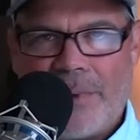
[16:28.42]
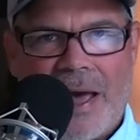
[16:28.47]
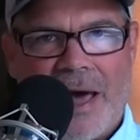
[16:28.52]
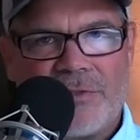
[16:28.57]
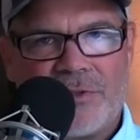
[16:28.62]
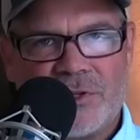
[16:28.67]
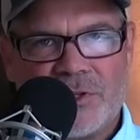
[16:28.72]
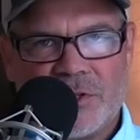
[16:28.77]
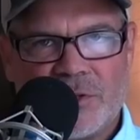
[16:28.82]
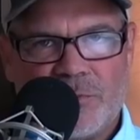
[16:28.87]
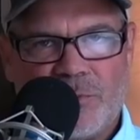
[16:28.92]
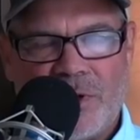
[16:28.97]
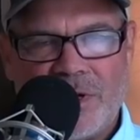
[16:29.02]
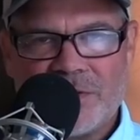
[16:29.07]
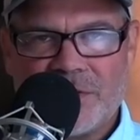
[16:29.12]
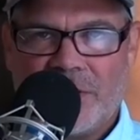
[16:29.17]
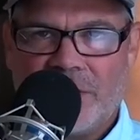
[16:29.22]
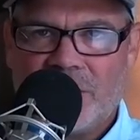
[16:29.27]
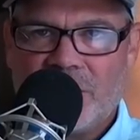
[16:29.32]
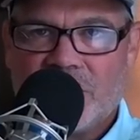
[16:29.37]
pathogens
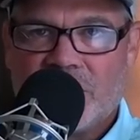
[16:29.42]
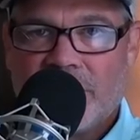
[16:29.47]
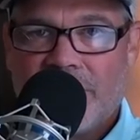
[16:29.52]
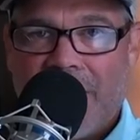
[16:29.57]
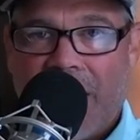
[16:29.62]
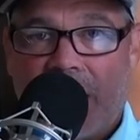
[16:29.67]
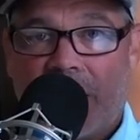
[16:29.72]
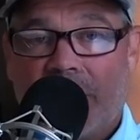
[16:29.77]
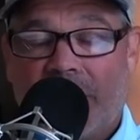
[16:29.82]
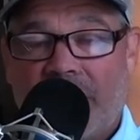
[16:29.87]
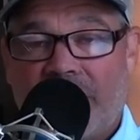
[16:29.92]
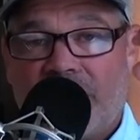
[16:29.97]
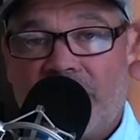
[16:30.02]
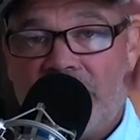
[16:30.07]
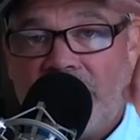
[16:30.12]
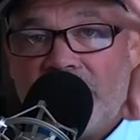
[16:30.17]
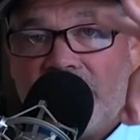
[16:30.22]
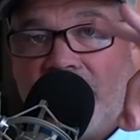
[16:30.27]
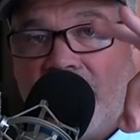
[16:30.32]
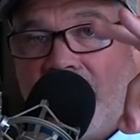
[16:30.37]
present. It's just a matter of if
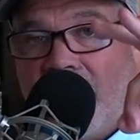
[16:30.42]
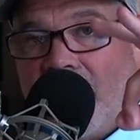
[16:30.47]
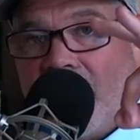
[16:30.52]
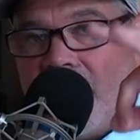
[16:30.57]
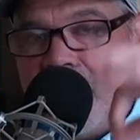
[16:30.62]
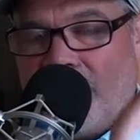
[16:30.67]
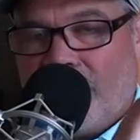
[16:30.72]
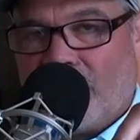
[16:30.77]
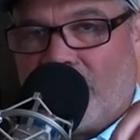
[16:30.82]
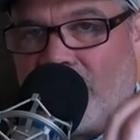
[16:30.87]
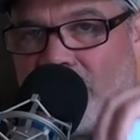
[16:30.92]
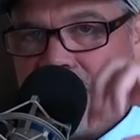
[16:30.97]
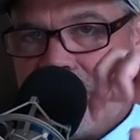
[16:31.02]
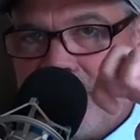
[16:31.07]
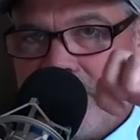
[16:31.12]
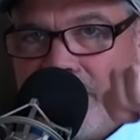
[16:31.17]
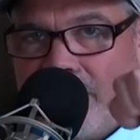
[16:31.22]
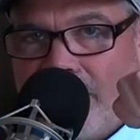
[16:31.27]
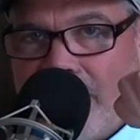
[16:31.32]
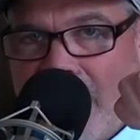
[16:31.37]
these other
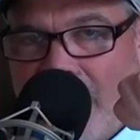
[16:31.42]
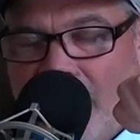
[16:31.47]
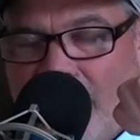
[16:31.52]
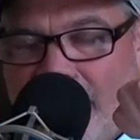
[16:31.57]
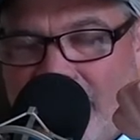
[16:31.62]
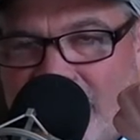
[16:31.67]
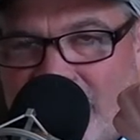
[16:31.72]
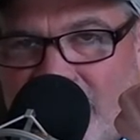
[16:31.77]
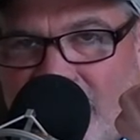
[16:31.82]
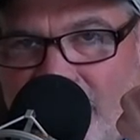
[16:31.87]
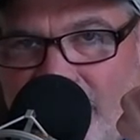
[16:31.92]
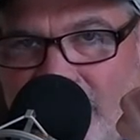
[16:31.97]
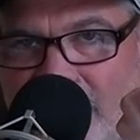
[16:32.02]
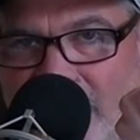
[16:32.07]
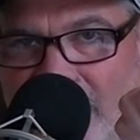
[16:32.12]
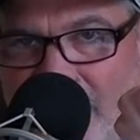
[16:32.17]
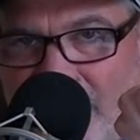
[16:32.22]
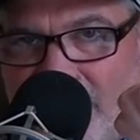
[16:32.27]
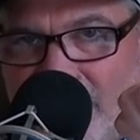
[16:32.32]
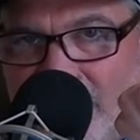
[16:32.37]
elements come
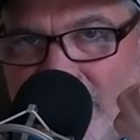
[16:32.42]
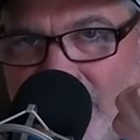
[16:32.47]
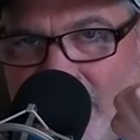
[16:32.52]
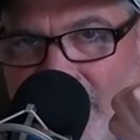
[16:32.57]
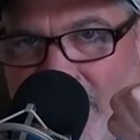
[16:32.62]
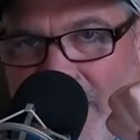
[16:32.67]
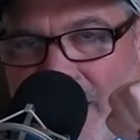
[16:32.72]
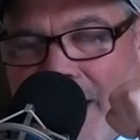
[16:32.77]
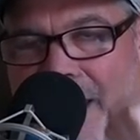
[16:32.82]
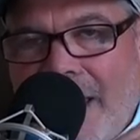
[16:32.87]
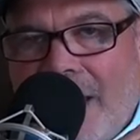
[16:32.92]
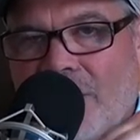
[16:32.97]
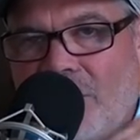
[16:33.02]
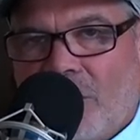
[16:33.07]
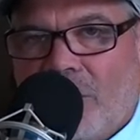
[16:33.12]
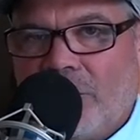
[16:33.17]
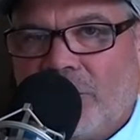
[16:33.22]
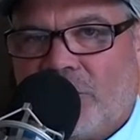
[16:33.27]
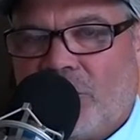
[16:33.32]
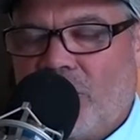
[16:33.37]
together, and
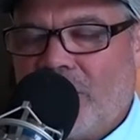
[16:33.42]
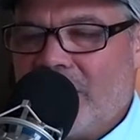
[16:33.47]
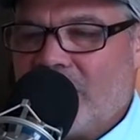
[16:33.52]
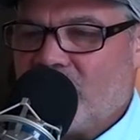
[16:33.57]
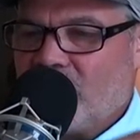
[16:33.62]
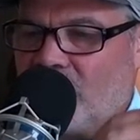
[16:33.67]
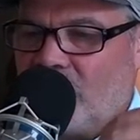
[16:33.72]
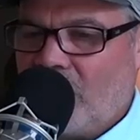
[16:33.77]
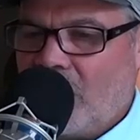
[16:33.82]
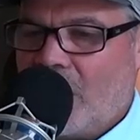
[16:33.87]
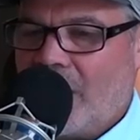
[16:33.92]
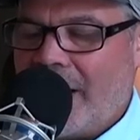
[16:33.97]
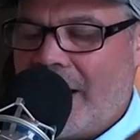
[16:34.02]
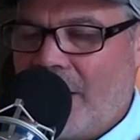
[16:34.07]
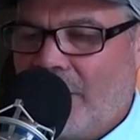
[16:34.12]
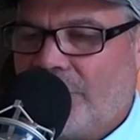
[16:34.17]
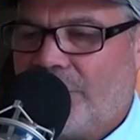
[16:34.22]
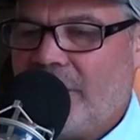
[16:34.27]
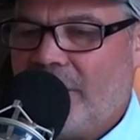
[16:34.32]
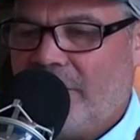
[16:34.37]
also, is your lawn
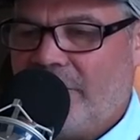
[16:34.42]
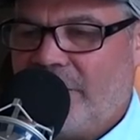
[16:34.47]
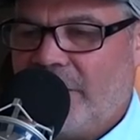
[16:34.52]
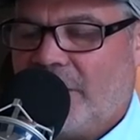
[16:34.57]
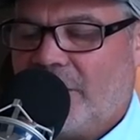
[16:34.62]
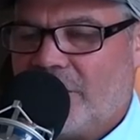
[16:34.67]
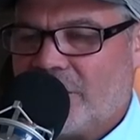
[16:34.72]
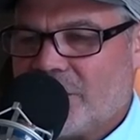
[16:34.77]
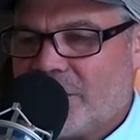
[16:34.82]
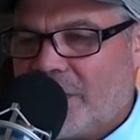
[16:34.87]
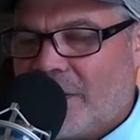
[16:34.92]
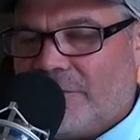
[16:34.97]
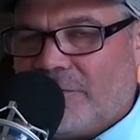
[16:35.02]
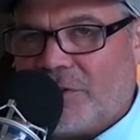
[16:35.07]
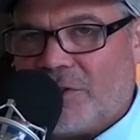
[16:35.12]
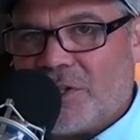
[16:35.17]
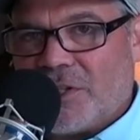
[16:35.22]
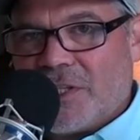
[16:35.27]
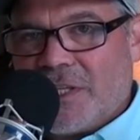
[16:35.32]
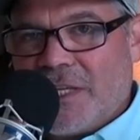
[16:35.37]
healthy and vigorous enough to
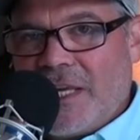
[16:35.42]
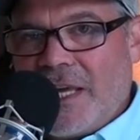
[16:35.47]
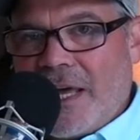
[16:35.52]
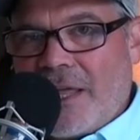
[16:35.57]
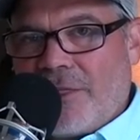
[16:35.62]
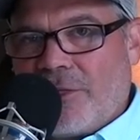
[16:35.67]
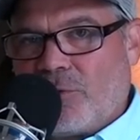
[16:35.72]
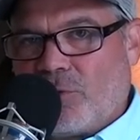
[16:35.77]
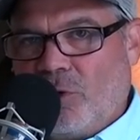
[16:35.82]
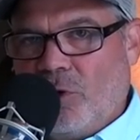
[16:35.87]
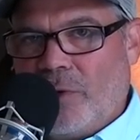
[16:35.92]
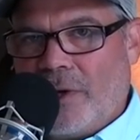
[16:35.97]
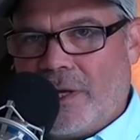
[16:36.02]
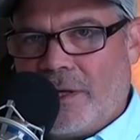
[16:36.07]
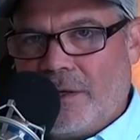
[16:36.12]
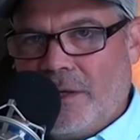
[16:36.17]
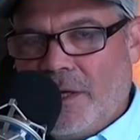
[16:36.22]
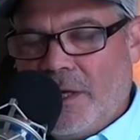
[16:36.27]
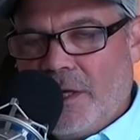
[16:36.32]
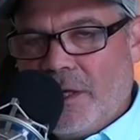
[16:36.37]
just get through it?